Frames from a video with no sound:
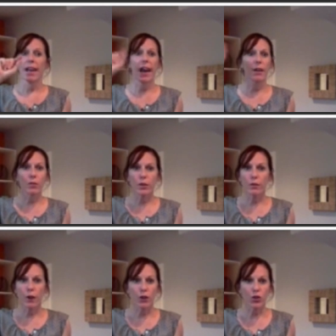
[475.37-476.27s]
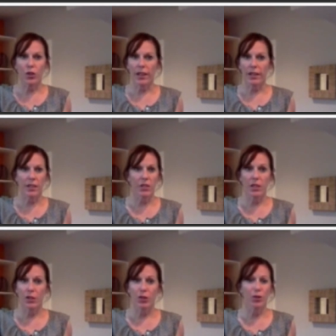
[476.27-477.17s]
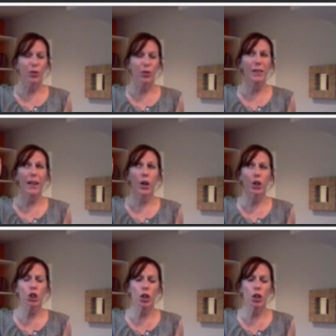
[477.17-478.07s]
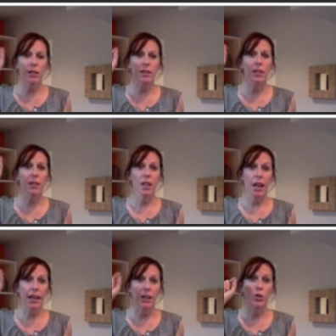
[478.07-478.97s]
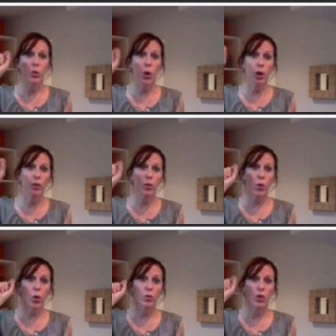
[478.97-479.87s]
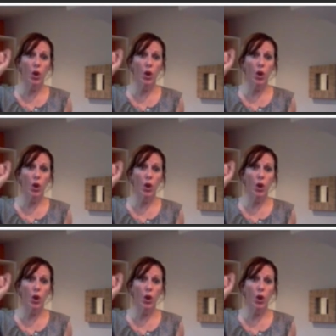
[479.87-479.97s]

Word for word: every functional activity that they're doing, they are just like 12 year old,